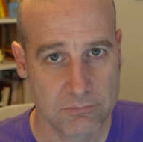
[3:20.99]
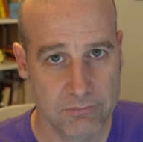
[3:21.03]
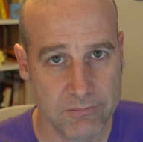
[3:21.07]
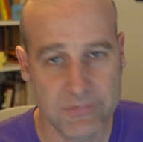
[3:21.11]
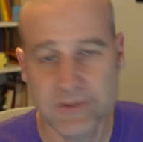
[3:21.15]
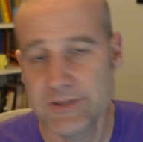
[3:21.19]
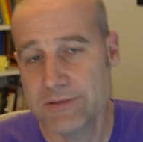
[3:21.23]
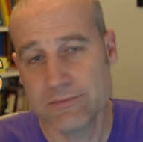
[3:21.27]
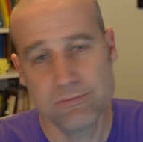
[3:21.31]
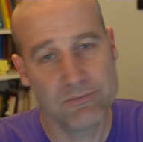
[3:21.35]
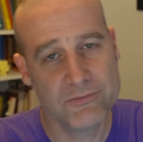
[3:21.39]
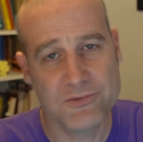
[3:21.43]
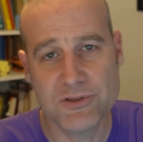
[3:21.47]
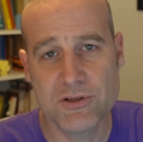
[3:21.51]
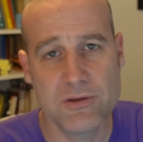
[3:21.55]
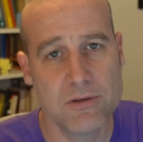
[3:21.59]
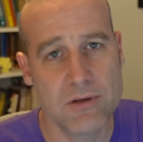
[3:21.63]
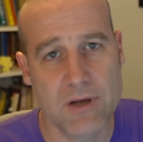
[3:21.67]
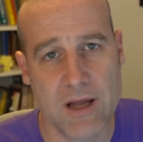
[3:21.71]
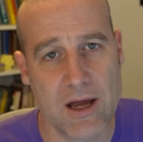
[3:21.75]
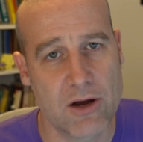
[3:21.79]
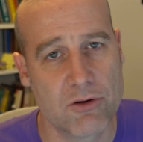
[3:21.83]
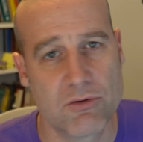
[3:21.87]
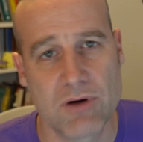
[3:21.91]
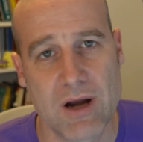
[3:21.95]
You, you
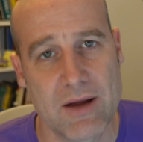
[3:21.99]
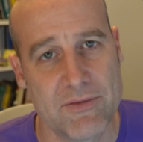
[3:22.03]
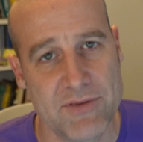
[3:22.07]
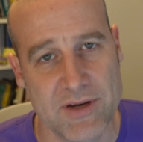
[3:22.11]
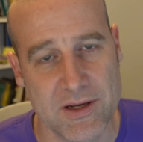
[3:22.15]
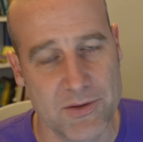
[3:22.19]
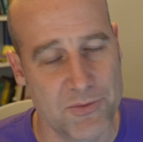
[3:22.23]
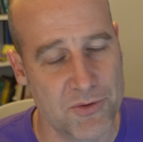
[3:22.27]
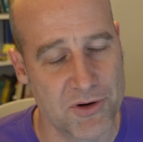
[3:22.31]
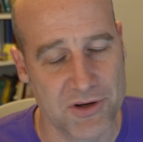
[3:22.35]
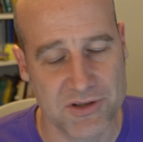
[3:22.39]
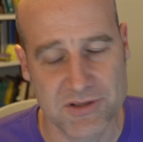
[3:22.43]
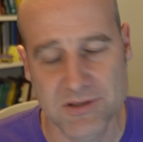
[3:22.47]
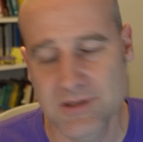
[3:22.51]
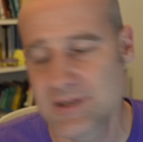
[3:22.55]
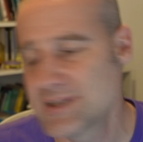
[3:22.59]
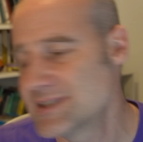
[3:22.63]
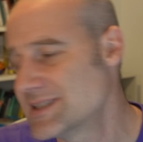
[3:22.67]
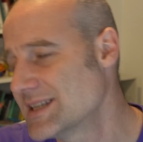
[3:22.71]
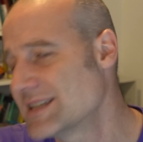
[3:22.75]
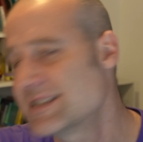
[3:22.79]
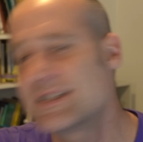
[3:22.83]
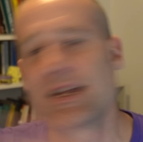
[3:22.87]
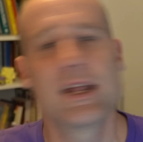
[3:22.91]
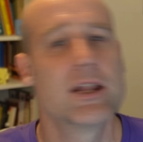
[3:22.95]
know how gravity works,
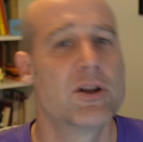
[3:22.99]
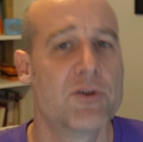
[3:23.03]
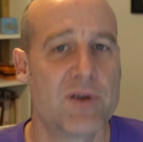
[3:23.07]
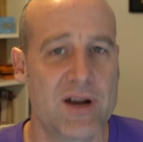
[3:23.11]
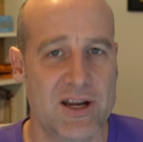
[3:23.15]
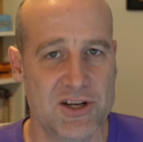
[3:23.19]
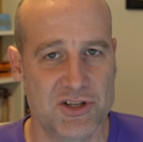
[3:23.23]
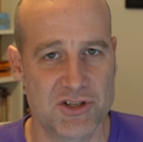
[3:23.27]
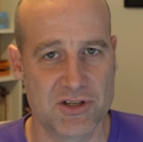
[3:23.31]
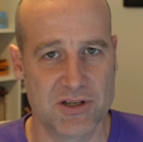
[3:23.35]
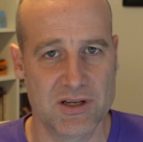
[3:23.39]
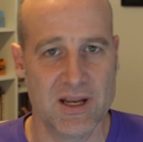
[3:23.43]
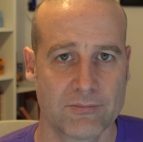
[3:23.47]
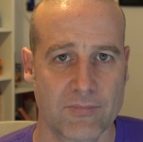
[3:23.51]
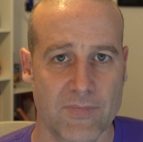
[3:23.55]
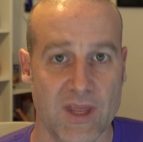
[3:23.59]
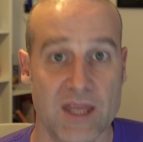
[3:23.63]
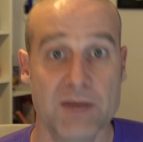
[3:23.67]
it's acceleration.